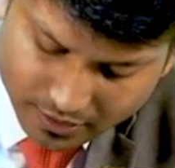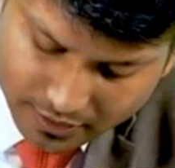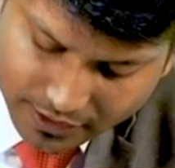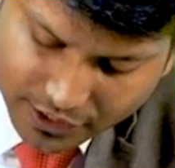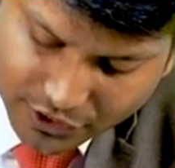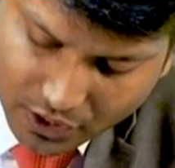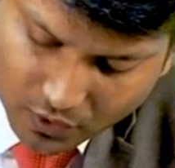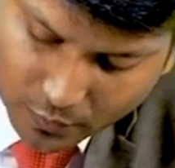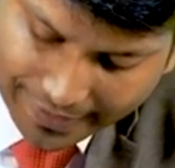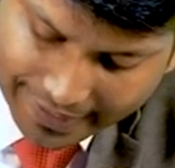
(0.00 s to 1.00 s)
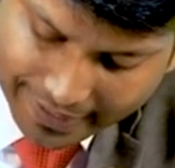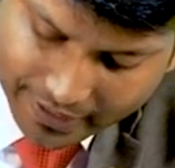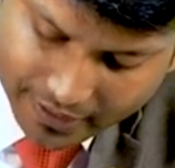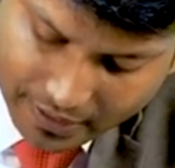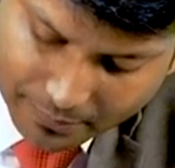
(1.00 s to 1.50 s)
This is your
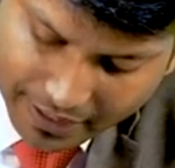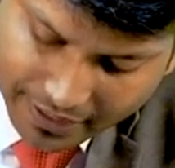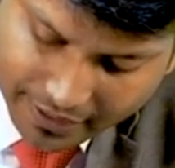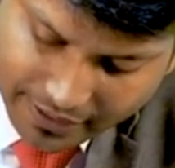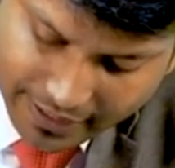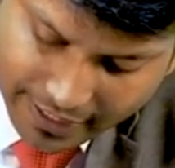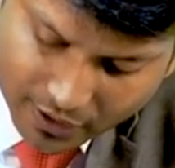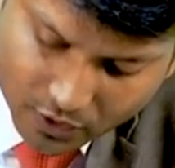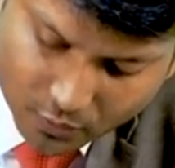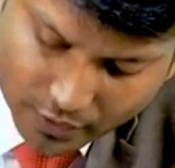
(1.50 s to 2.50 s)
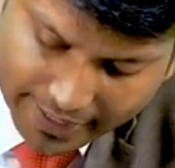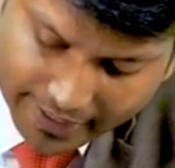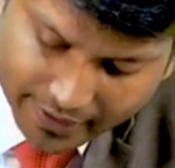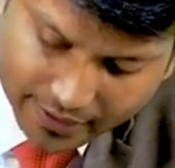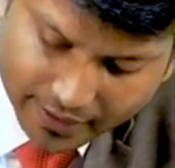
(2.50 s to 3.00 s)
oleander, but it is yellow
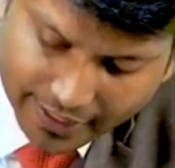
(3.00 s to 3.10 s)
oleander.